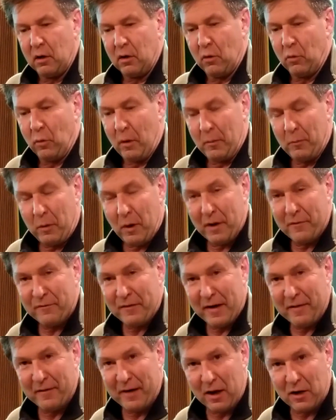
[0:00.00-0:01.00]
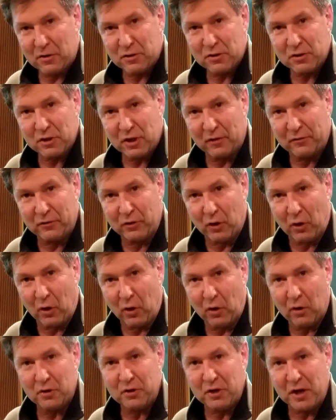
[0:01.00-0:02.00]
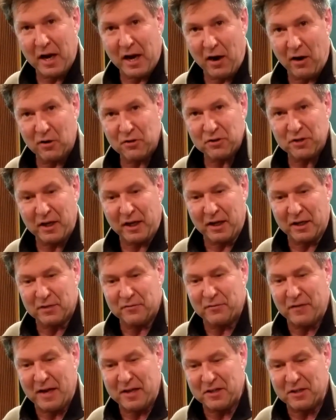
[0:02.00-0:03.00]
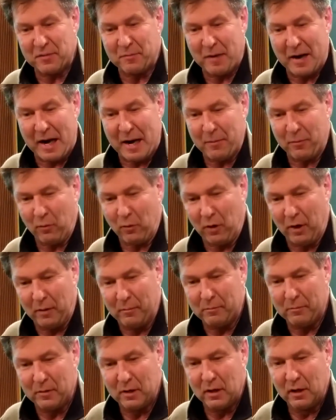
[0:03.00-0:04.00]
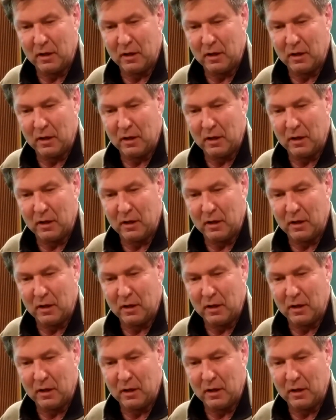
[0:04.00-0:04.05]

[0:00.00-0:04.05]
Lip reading: 1.5 ounces of your JR Stiggins Fancy Pineapple rum,